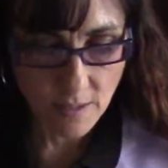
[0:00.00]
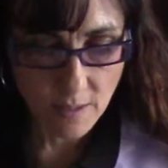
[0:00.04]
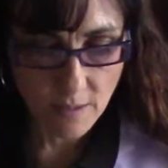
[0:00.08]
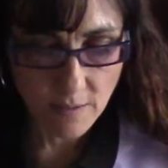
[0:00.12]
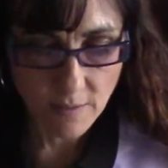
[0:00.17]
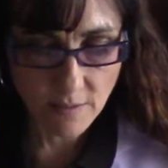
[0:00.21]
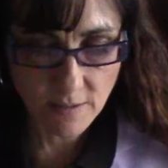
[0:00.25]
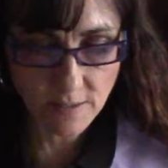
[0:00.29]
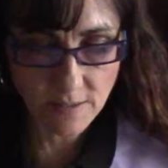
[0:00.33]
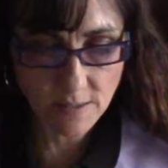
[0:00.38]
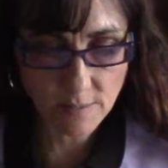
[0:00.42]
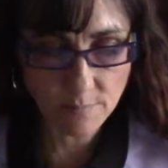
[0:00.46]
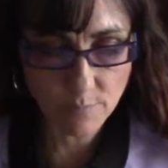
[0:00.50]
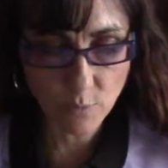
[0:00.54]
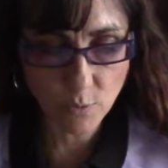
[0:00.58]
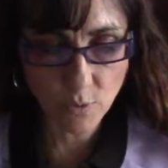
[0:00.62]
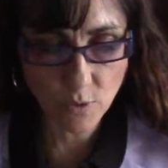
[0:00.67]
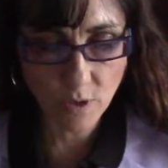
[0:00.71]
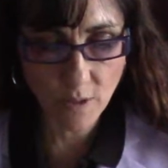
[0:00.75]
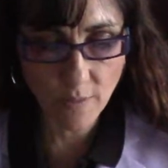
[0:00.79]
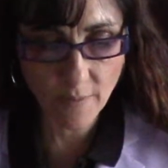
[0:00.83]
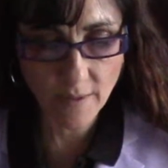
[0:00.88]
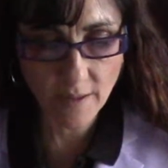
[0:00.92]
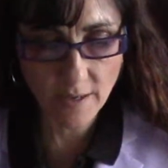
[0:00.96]
This is borne
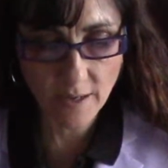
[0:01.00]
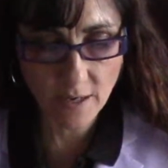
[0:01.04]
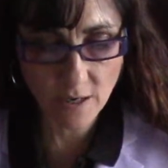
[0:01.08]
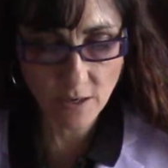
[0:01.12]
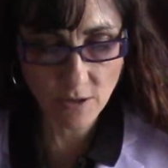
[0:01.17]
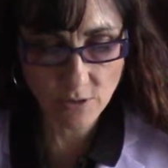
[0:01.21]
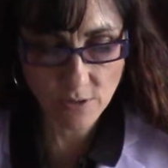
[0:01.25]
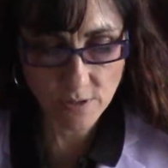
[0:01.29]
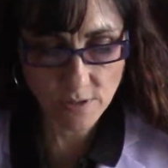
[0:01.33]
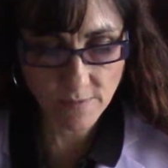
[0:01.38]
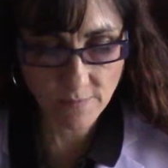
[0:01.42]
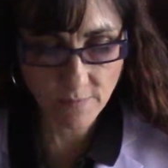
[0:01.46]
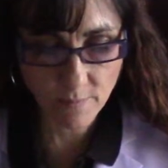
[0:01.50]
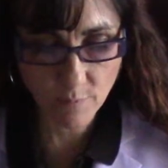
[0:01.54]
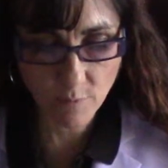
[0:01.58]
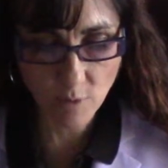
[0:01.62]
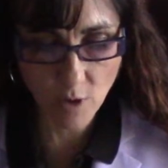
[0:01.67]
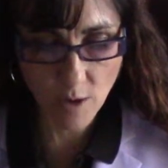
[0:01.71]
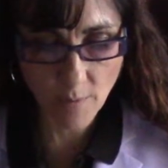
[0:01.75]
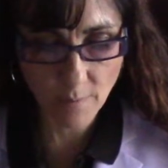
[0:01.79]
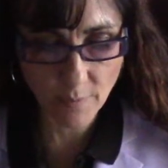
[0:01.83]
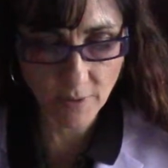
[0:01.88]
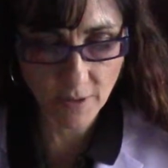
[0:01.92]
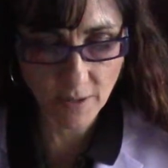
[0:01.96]
on the heirs of the
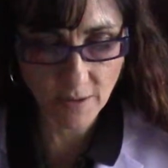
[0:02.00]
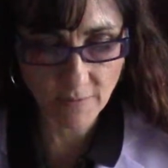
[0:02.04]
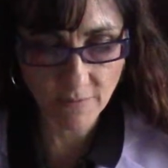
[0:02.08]
property.